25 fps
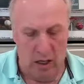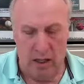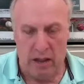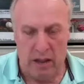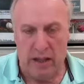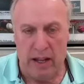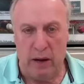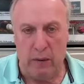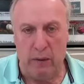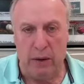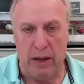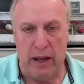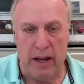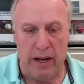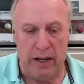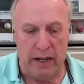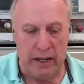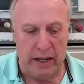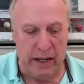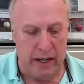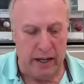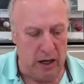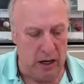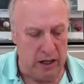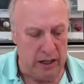that we had to
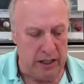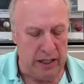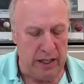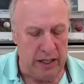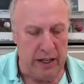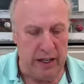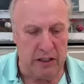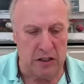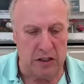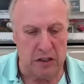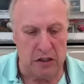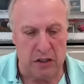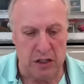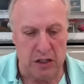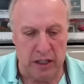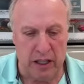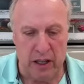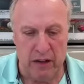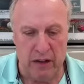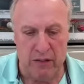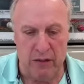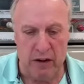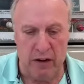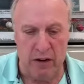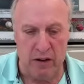get on the air just to
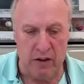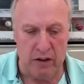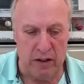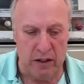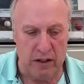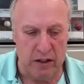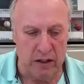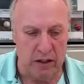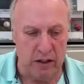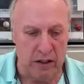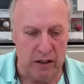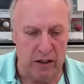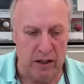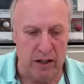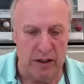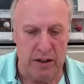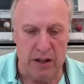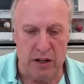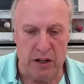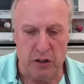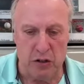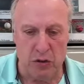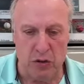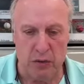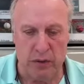give our
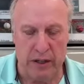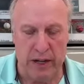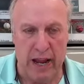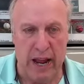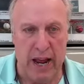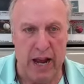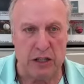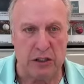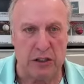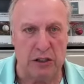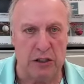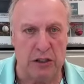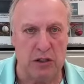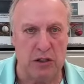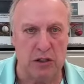initial reaction.